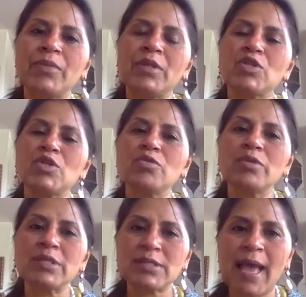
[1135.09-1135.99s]
the
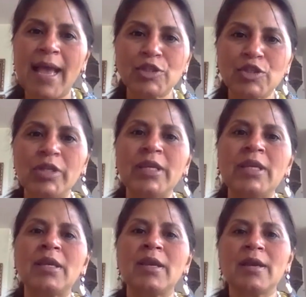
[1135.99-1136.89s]
students
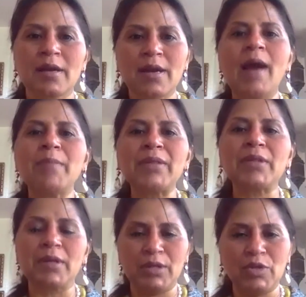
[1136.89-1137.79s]
actually come and
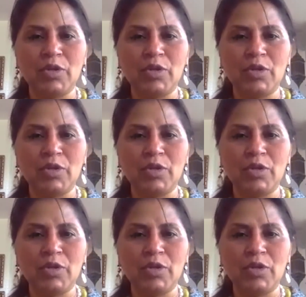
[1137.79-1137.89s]
the you